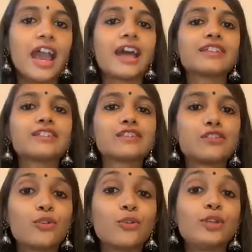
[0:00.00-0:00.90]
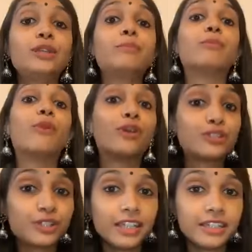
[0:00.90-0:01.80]
and slowly
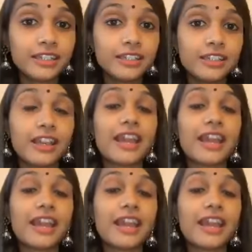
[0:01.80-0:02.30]
modulating,